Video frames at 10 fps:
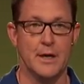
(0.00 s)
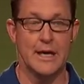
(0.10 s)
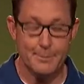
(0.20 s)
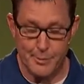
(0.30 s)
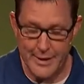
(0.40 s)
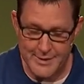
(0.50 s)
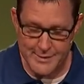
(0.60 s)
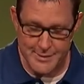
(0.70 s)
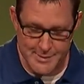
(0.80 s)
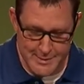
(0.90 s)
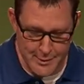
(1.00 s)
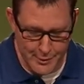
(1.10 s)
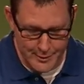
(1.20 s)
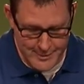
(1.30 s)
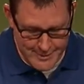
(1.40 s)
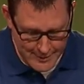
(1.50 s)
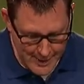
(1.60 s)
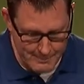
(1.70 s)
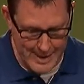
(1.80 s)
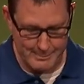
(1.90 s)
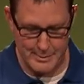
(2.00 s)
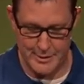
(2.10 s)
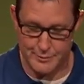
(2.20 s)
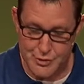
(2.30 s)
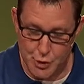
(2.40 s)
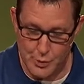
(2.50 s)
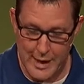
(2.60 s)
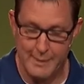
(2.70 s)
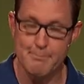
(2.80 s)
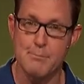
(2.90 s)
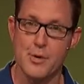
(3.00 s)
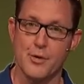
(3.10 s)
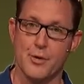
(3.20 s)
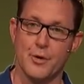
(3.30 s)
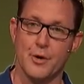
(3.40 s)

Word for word: It breaks the sixth commandment do not murder.